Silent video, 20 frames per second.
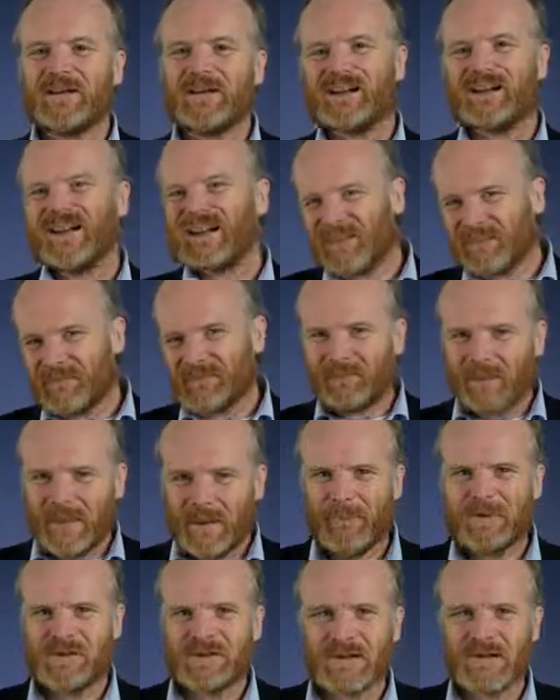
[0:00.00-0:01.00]
That
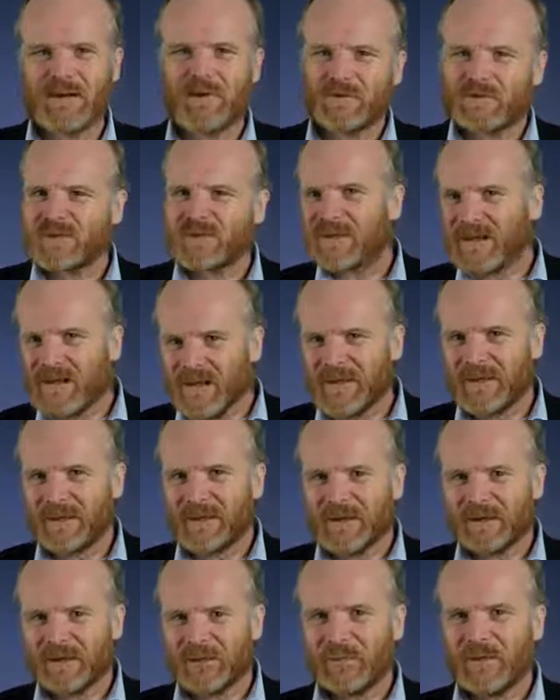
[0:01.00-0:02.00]
maybe sounds a little
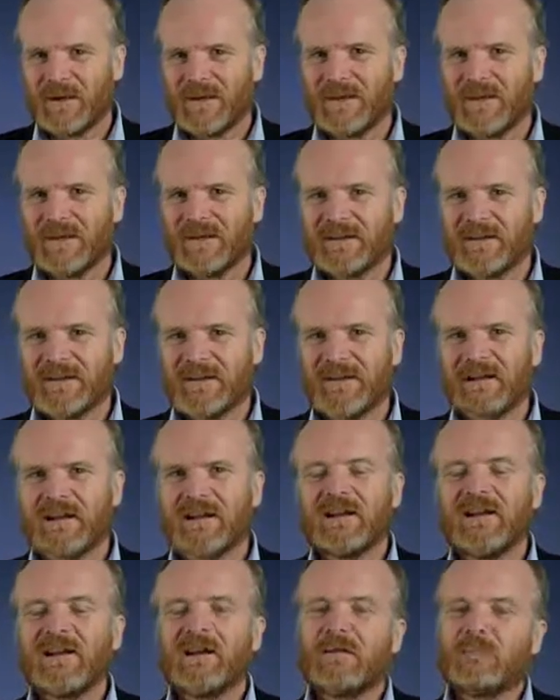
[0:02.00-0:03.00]
bit complicated,
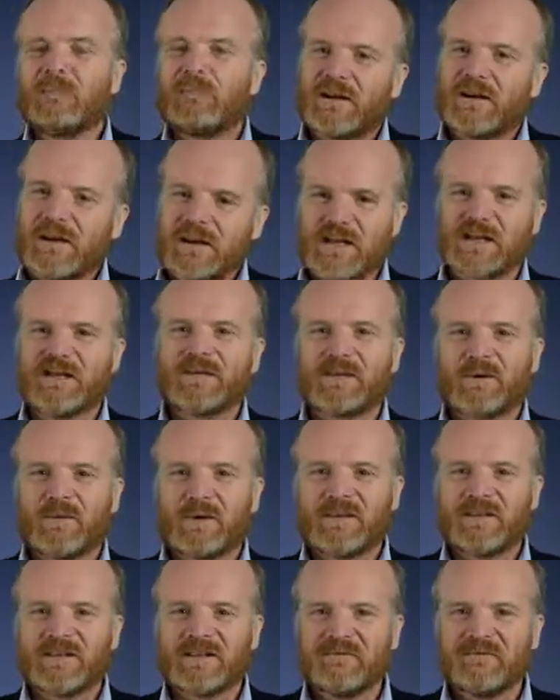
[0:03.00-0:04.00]
but it's actually
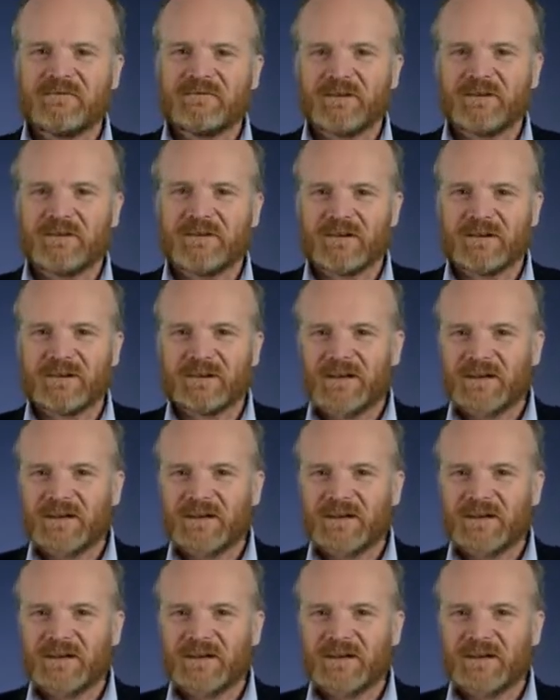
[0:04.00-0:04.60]
quite simple.